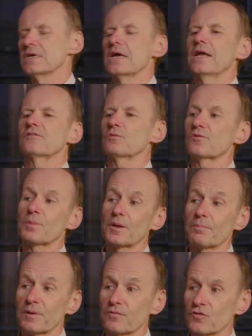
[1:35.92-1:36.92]
And so we spent a
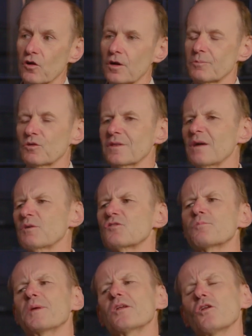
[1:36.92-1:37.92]
bit of time doing that. We
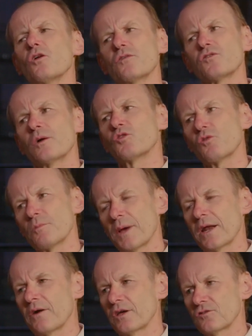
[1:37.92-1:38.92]
spent a lot of time talking
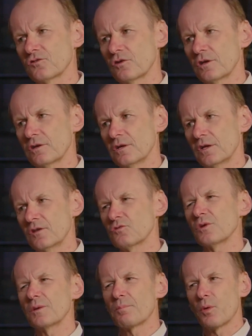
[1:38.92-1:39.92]
about our history. It's
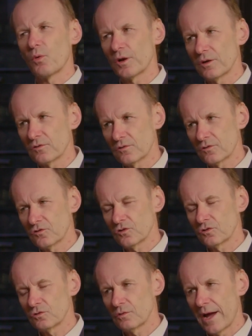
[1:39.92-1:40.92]
really important
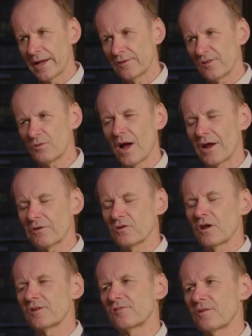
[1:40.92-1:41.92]
to ANZ. We're
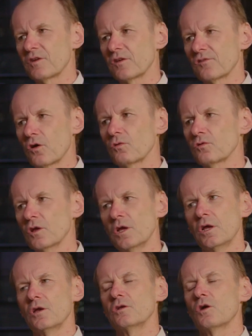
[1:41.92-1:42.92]
197 years old.
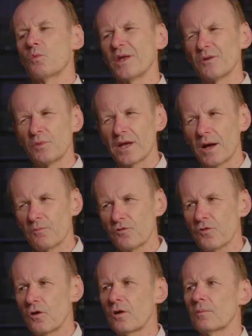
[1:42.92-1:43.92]
You know, where did we come
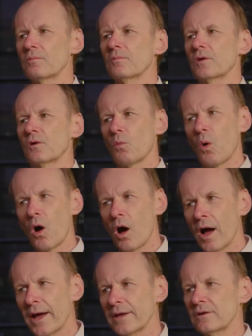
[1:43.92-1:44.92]
from?
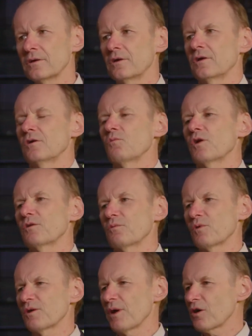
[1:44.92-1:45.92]
Why? What
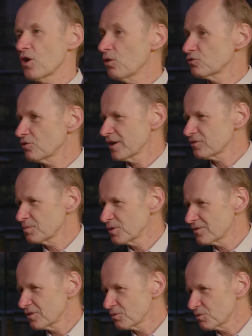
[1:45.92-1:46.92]
are our cultural
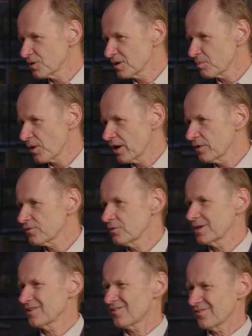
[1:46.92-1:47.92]
attributes that we're really proud of? So
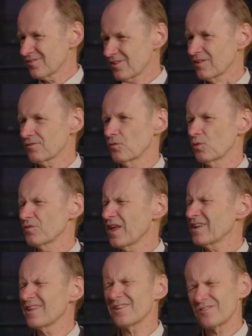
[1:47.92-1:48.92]
he gets a sense of all of that.
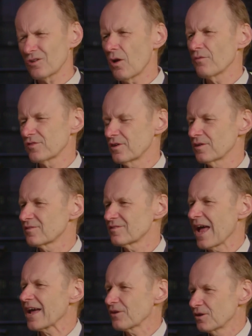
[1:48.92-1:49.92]
And that's, you know, obviously a
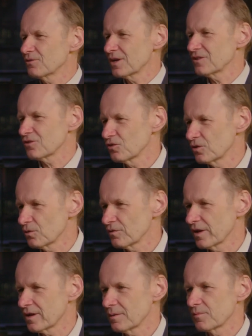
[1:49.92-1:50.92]
starter. He'll get to learn all
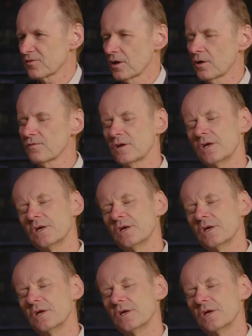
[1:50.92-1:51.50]
that himself.